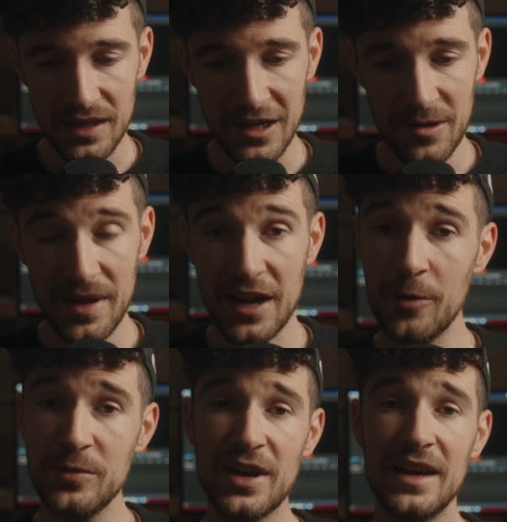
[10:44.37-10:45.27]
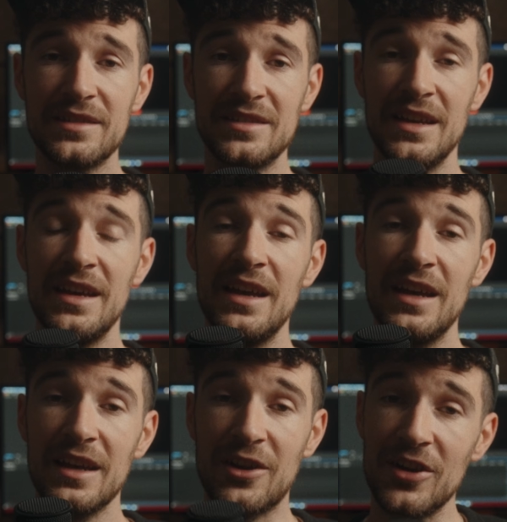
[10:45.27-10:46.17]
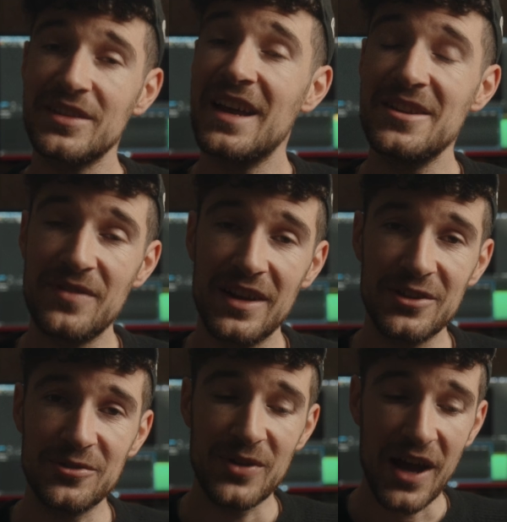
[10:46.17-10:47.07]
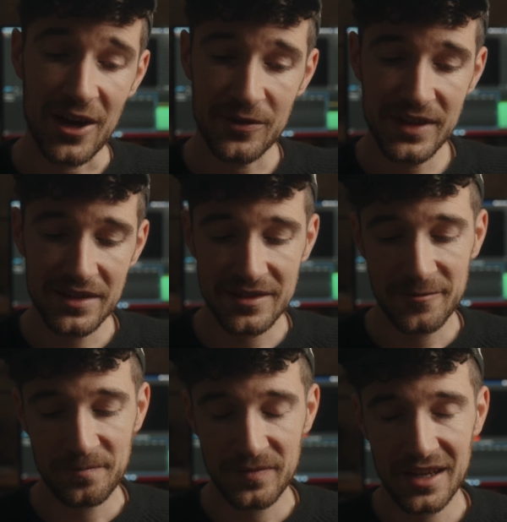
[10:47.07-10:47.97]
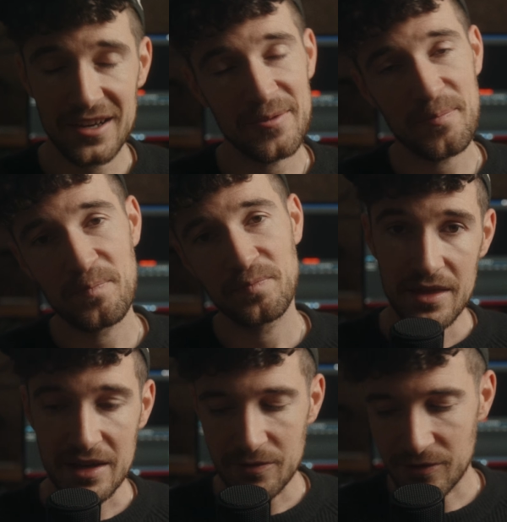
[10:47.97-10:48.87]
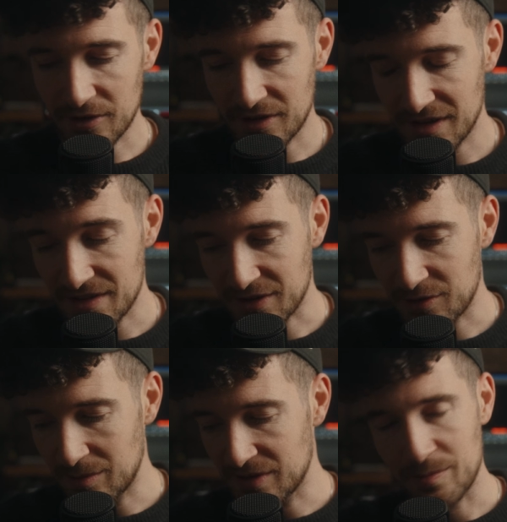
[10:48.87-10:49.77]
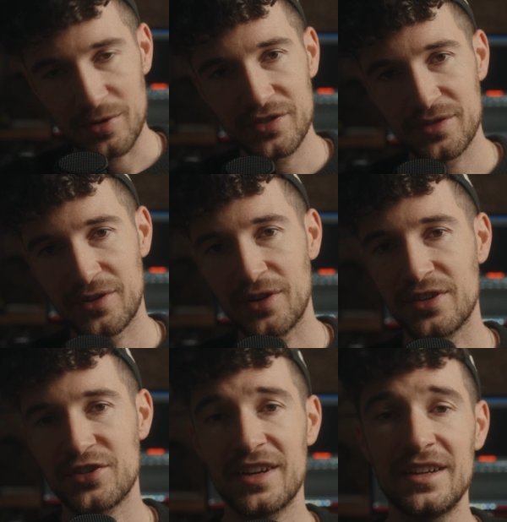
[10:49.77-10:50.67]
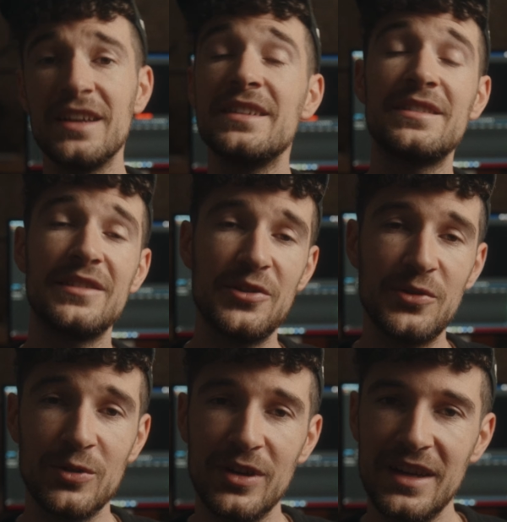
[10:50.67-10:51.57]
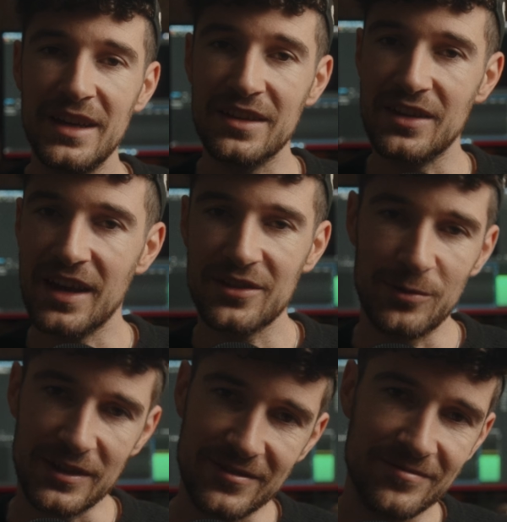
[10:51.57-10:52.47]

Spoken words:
And I hope you guys got any value out of this. Thank you for the incredible support so far on the channel. See you in the next one.